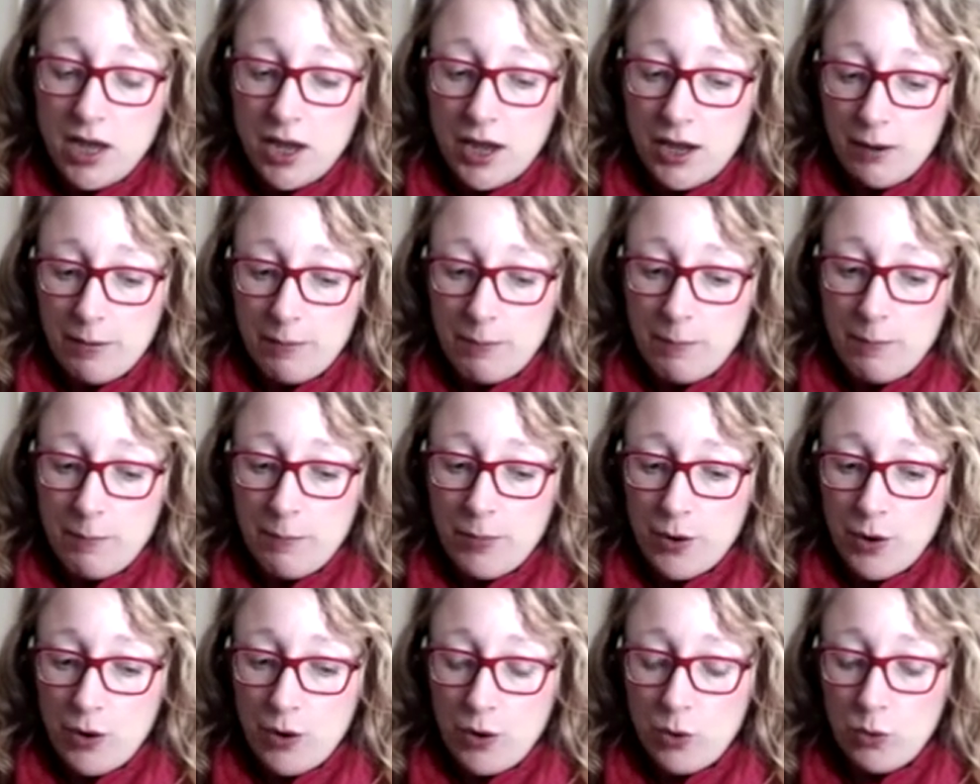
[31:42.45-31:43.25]
um,
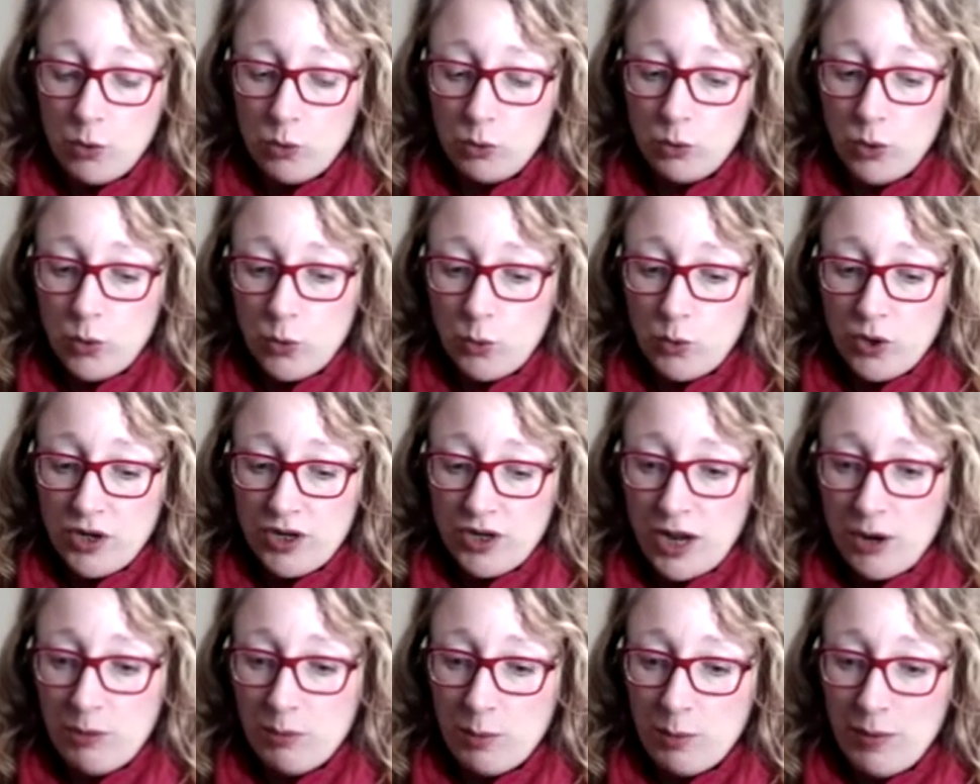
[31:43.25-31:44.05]
but all that we
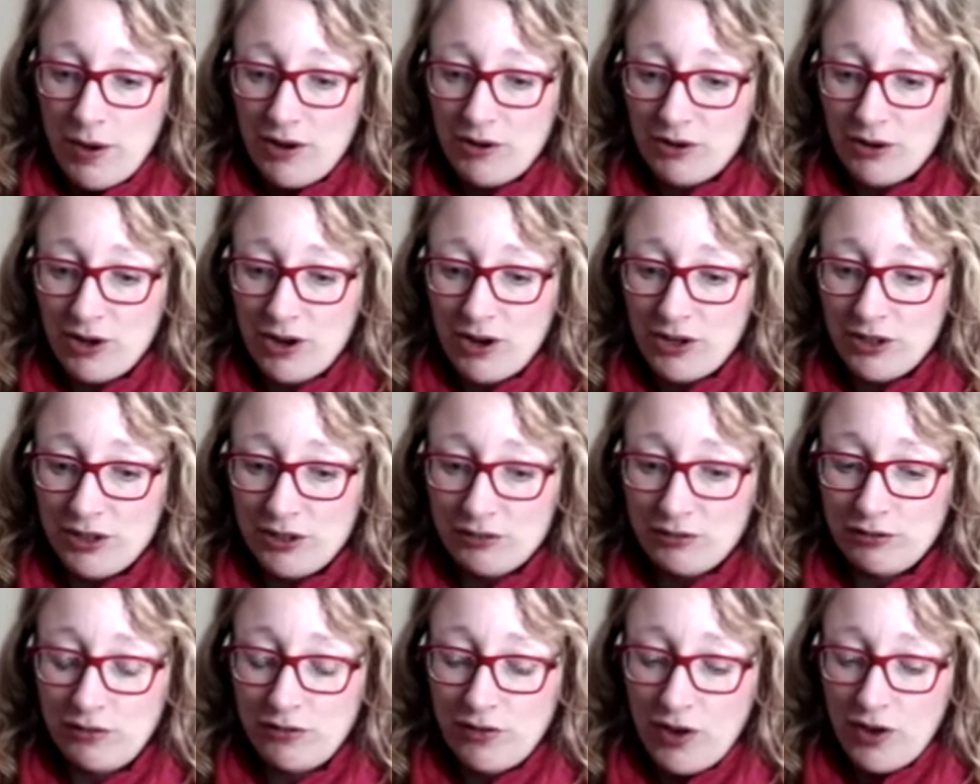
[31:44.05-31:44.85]
know about kind
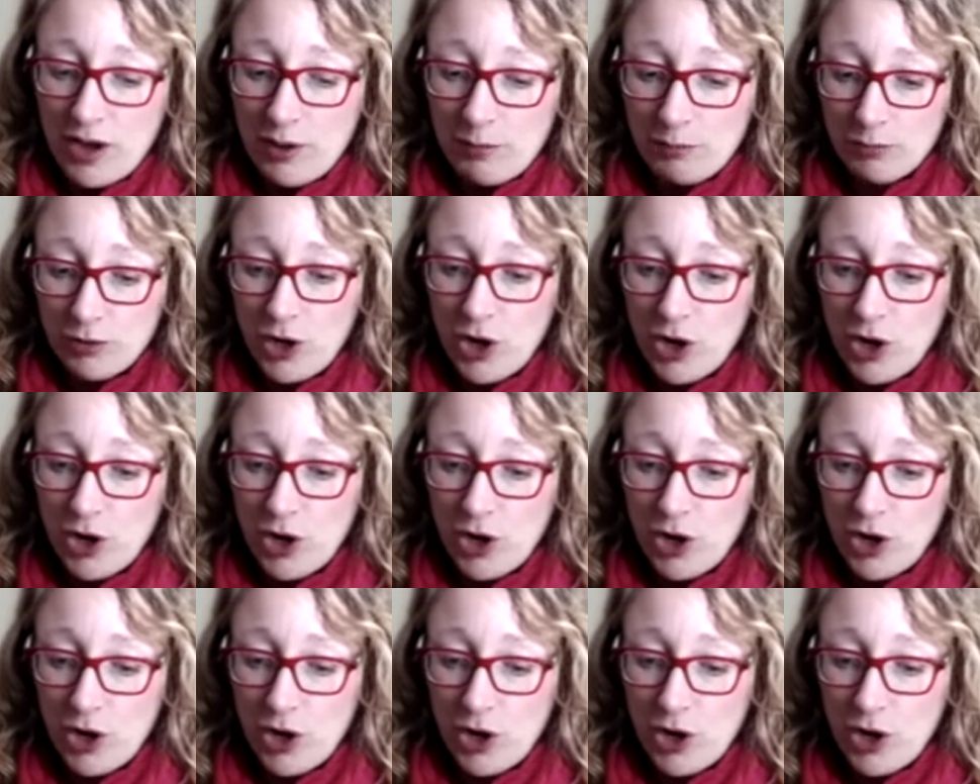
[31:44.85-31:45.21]
of um,